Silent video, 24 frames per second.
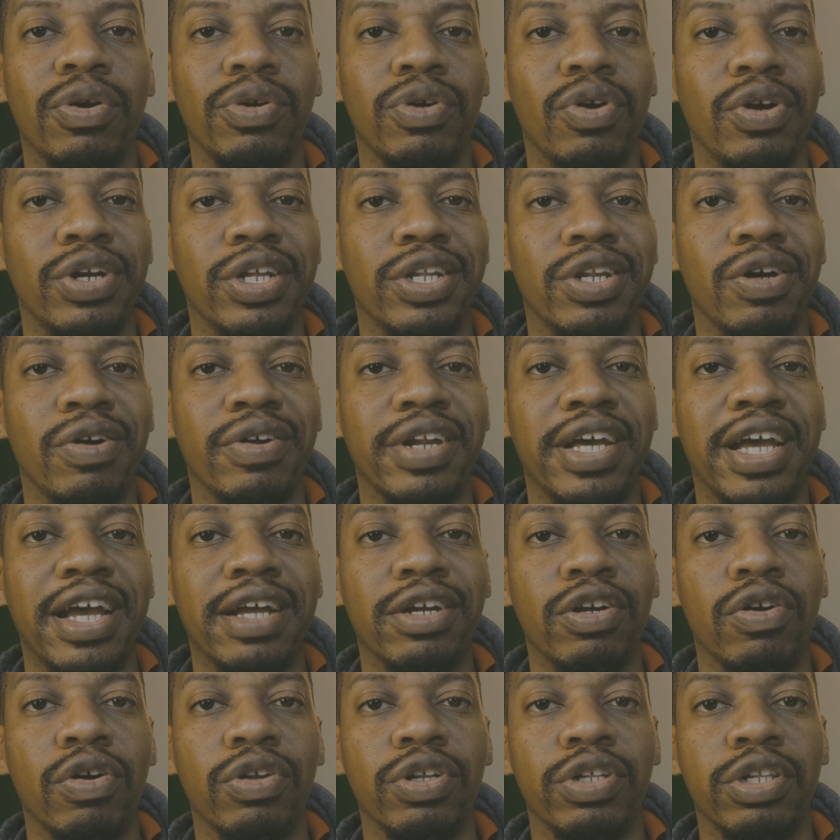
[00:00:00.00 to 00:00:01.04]
You already know
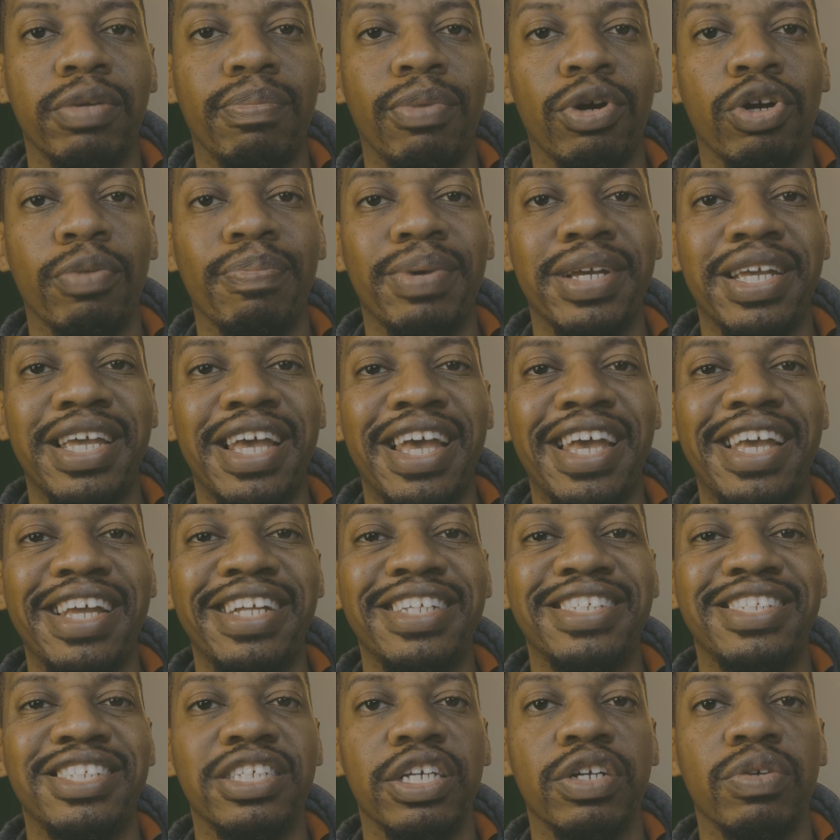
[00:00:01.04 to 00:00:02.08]
that. Go to the Burger
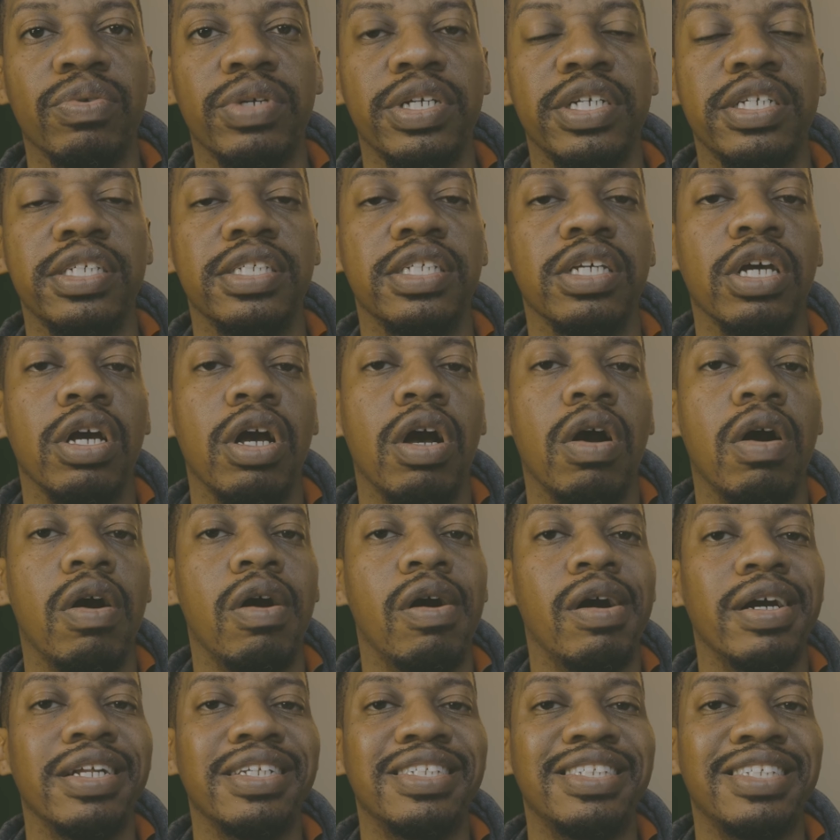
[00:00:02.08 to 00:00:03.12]
Brigade series
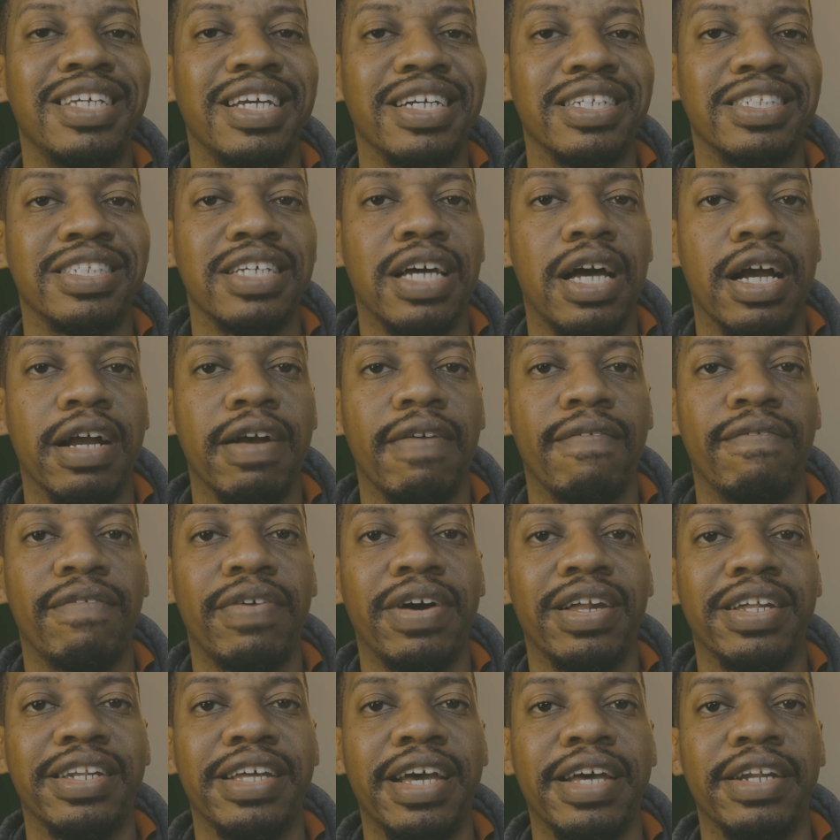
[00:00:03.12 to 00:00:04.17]
on TikTok and
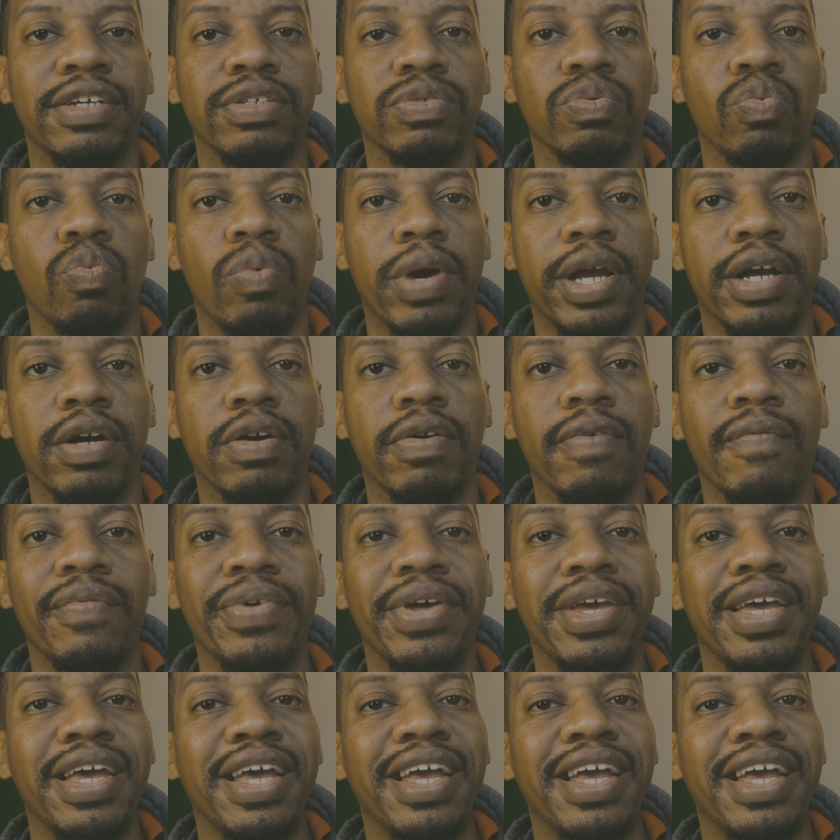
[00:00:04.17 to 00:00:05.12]
follow that as well.